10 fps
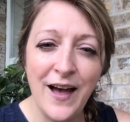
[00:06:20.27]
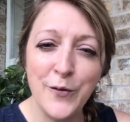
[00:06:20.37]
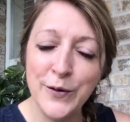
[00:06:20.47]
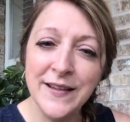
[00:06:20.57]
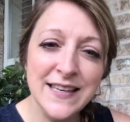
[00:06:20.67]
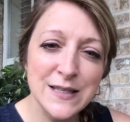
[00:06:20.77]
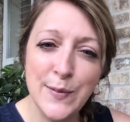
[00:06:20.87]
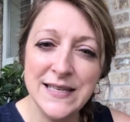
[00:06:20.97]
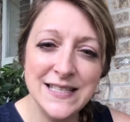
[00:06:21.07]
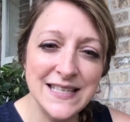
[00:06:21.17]
Really
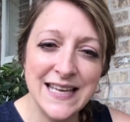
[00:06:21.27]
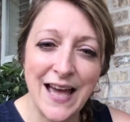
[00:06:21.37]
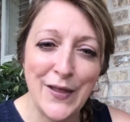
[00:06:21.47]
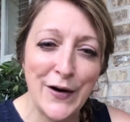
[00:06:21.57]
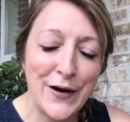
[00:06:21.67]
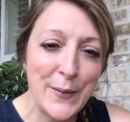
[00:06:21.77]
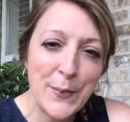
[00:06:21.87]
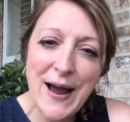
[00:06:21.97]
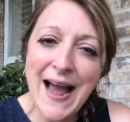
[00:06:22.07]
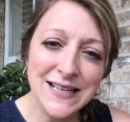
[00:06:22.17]
spend it together,
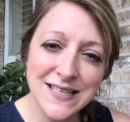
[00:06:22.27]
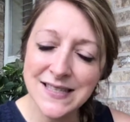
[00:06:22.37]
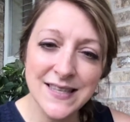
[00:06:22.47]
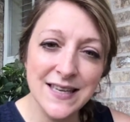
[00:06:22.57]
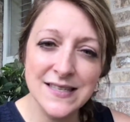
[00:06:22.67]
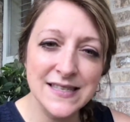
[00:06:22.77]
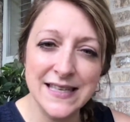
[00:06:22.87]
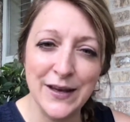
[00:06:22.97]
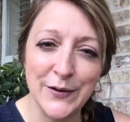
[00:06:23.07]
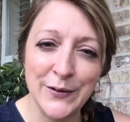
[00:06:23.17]
practice these
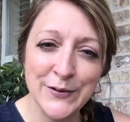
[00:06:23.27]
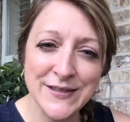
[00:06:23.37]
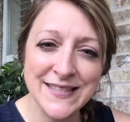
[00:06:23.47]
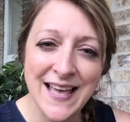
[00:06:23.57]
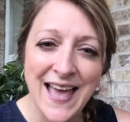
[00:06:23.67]
skills,